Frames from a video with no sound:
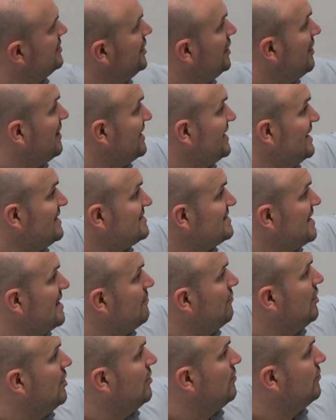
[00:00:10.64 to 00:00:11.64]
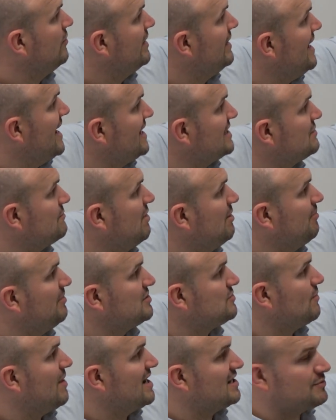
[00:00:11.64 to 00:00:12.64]
I can say, well, when x squared
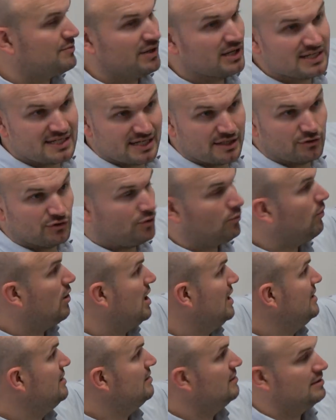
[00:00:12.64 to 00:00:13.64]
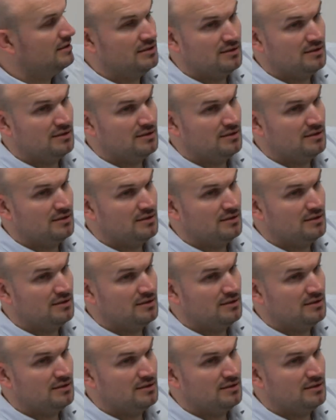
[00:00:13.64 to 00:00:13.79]
plus y squared is equal to 1,